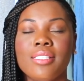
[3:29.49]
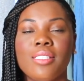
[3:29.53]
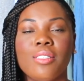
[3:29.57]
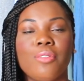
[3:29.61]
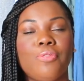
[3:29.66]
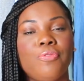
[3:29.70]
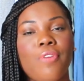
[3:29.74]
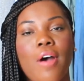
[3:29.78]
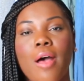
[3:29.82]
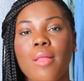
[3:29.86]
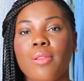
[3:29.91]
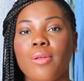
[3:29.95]

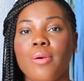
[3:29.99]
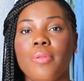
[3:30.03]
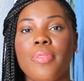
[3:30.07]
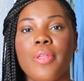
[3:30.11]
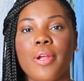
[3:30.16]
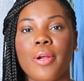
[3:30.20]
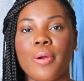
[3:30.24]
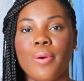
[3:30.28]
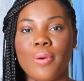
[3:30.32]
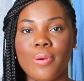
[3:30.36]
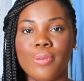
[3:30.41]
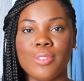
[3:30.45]
to follow
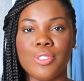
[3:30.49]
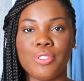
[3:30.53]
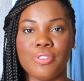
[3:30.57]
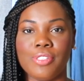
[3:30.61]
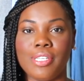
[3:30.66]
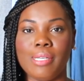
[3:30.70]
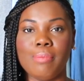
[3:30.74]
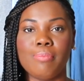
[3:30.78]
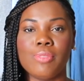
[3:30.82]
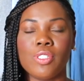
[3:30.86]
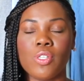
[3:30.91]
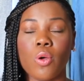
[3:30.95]
their own
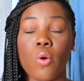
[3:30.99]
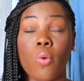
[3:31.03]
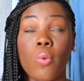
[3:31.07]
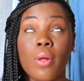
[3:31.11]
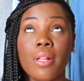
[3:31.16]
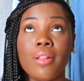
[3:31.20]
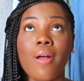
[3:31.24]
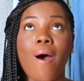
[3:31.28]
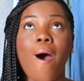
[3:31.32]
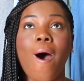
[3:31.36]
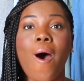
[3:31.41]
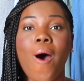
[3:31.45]
dreams
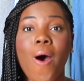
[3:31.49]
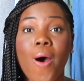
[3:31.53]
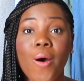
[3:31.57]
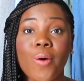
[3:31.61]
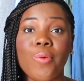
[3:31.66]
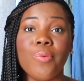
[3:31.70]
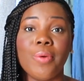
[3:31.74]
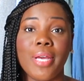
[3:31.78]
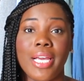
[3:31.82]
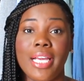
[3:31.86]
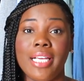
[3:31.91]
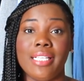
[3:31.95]
will
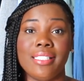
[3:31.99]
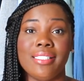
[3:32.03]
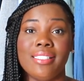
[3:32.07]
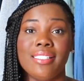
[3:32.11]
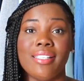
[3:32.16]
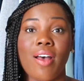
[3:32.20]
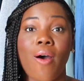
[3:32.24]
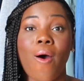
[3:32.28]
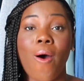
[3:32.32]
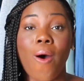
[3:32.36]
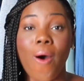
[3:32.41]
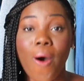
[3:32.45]

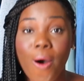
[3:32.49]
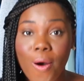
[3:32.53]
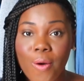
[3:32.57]
always